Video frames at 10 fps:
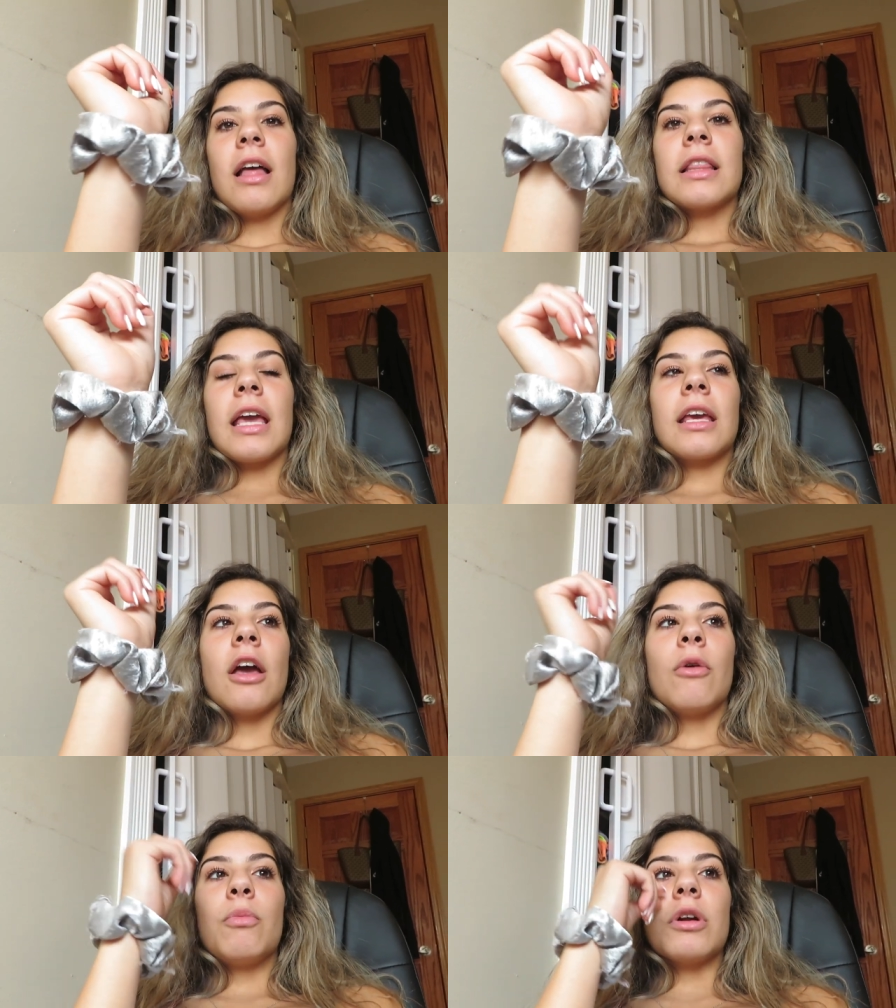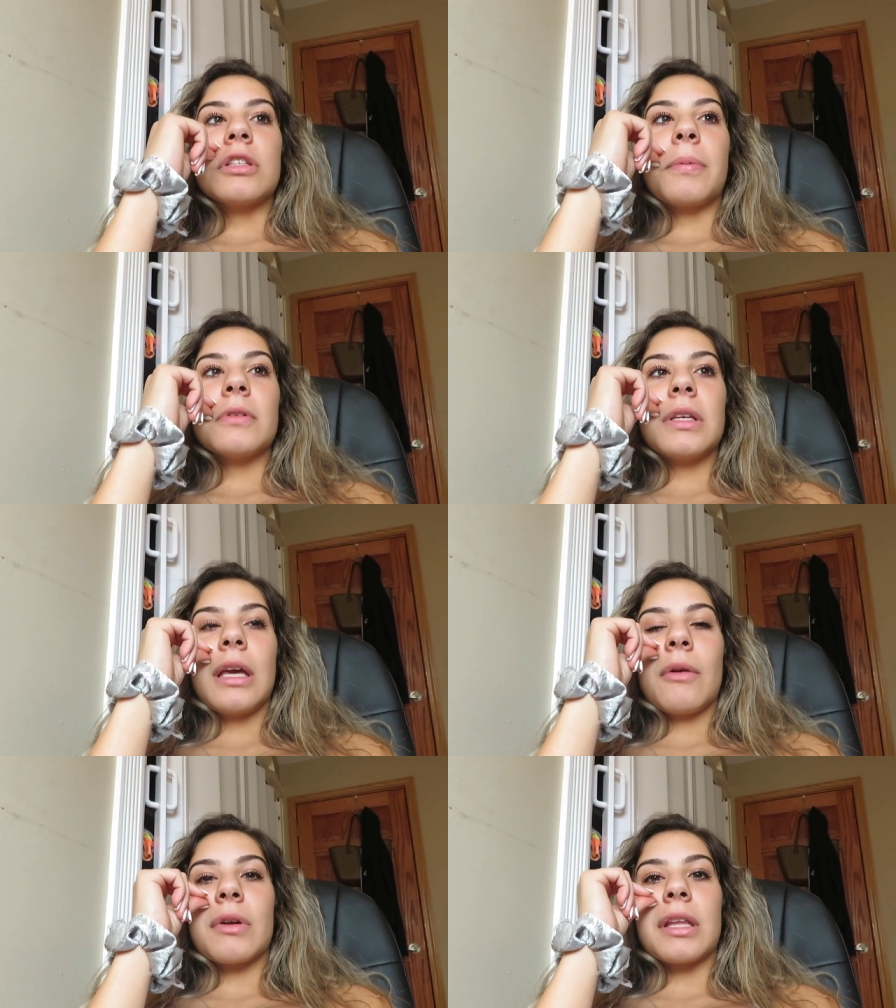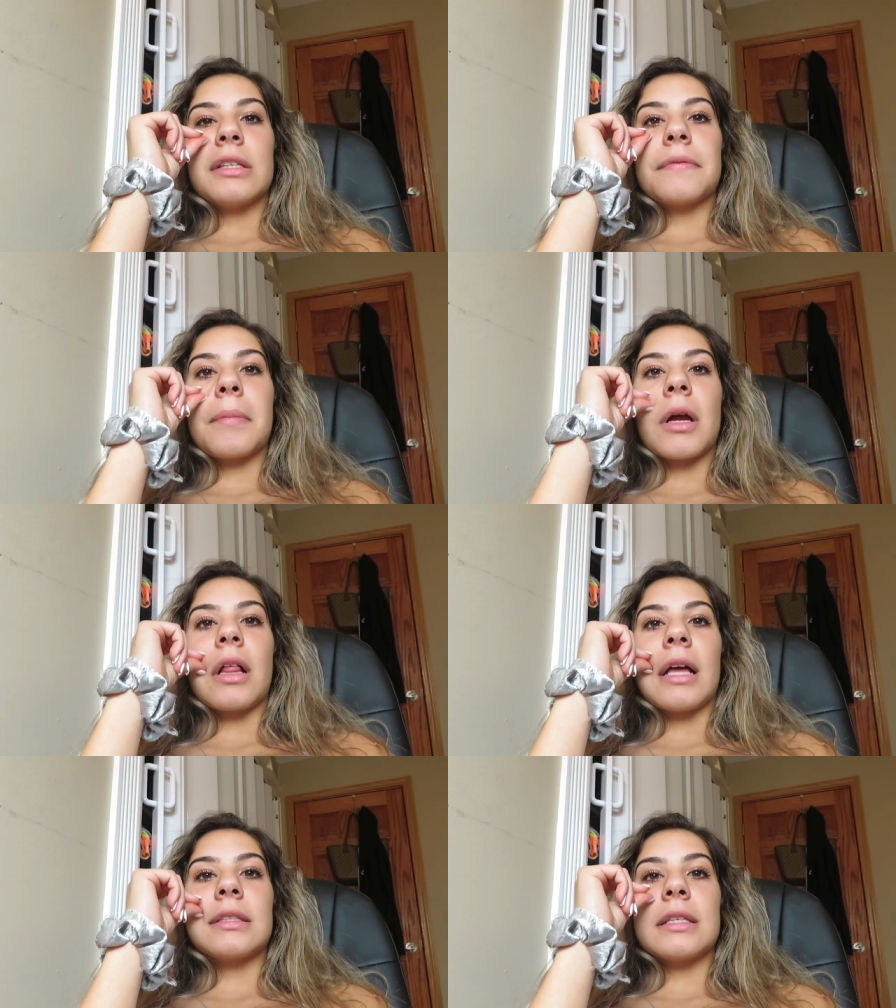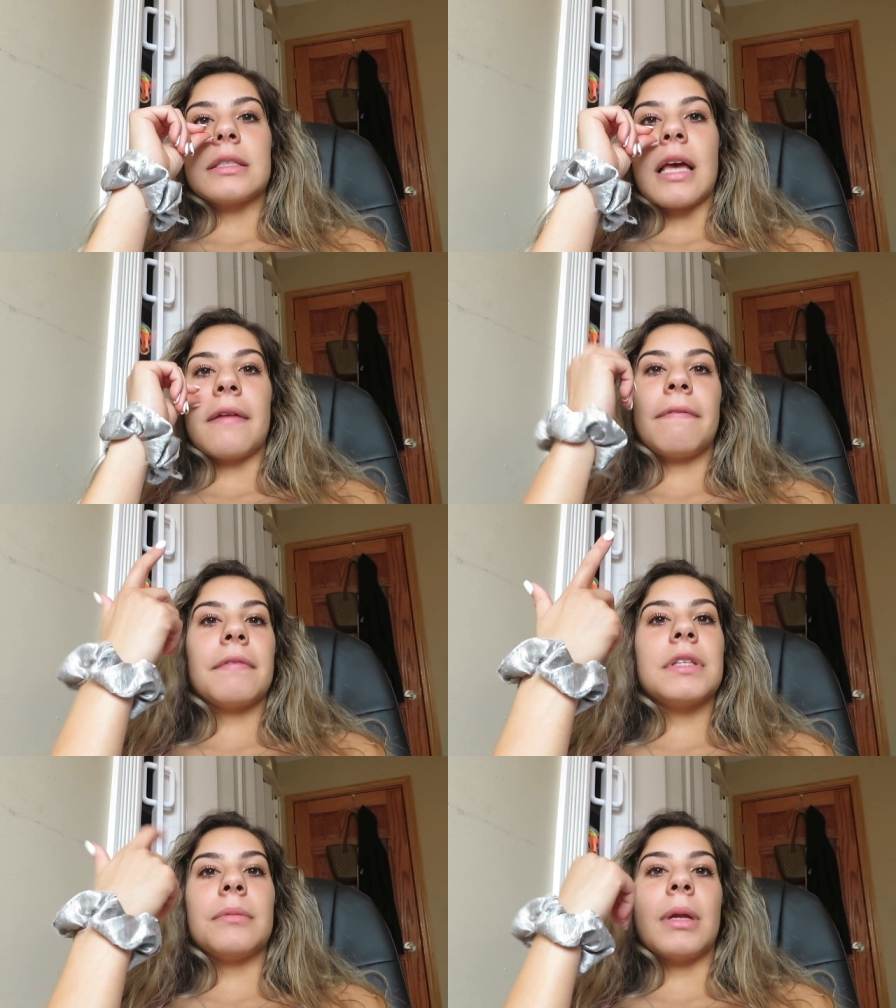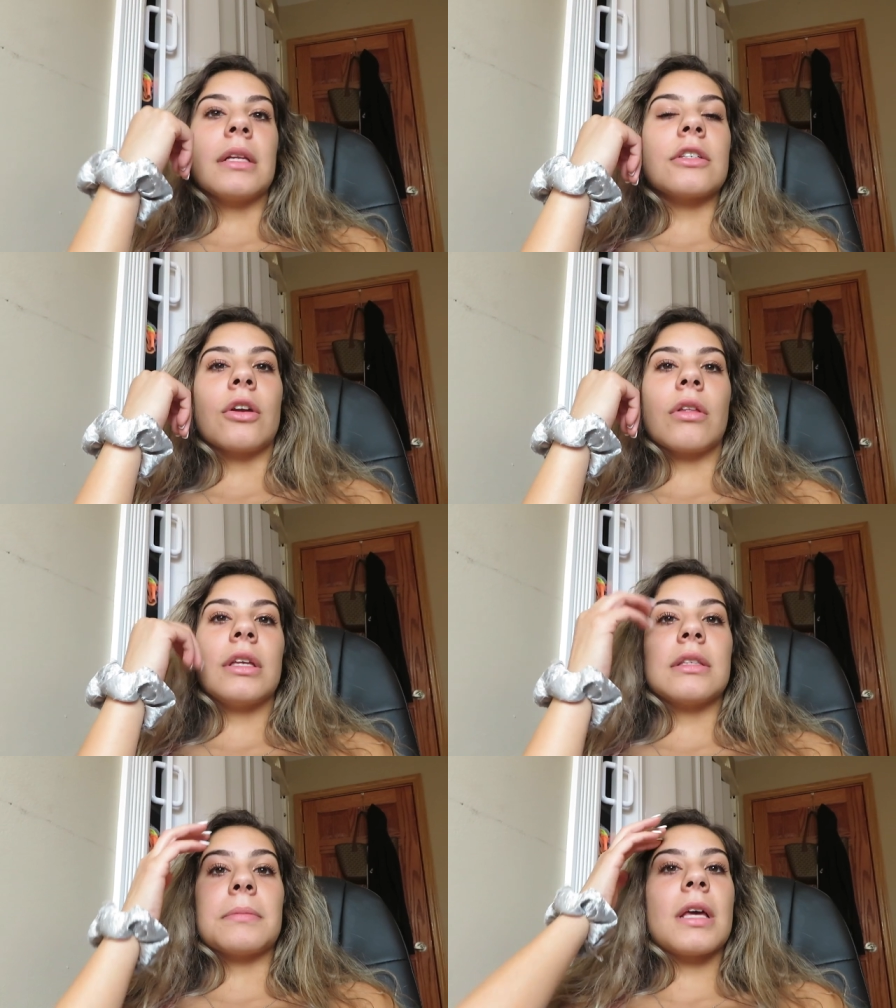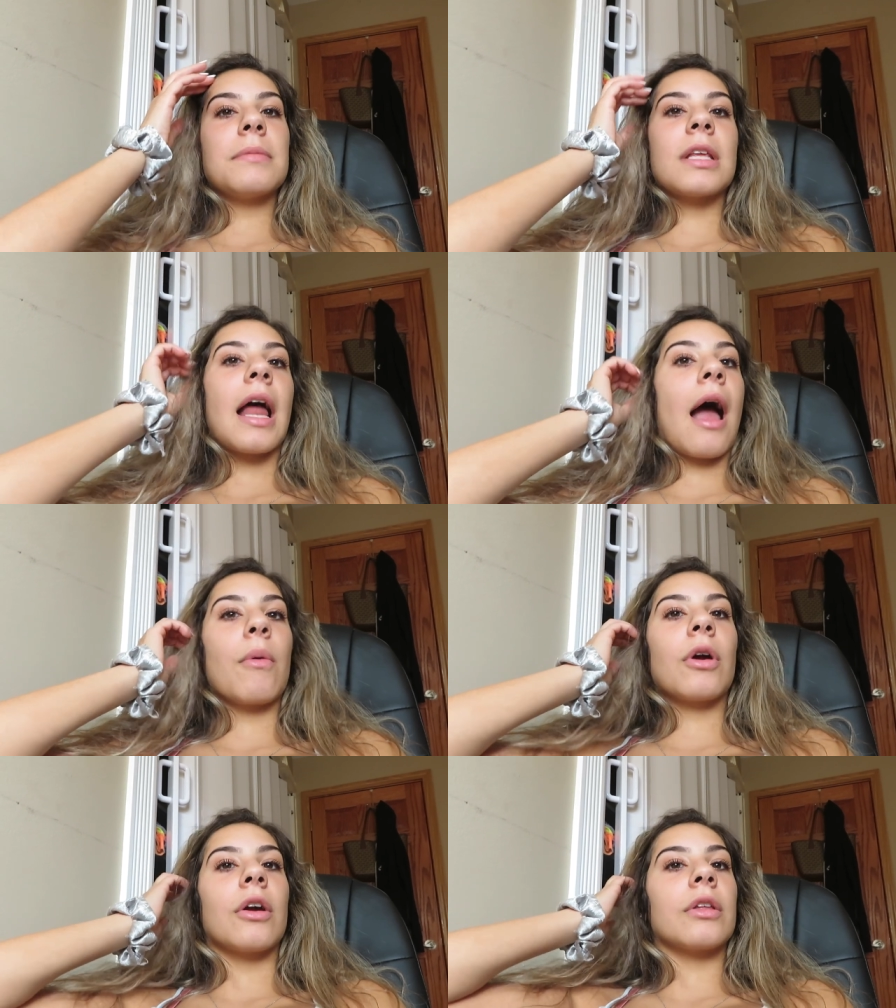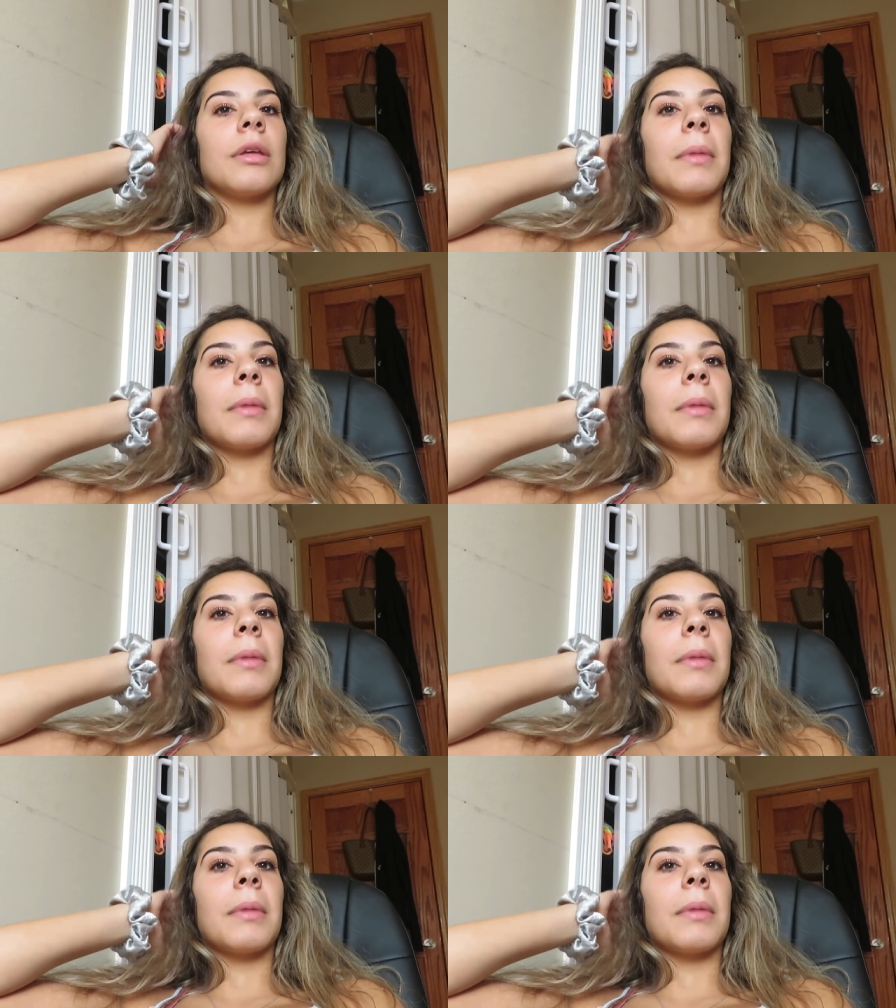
Like, we're supposed to get released from our classes 10, 15 minutes early, sometimes an hour early.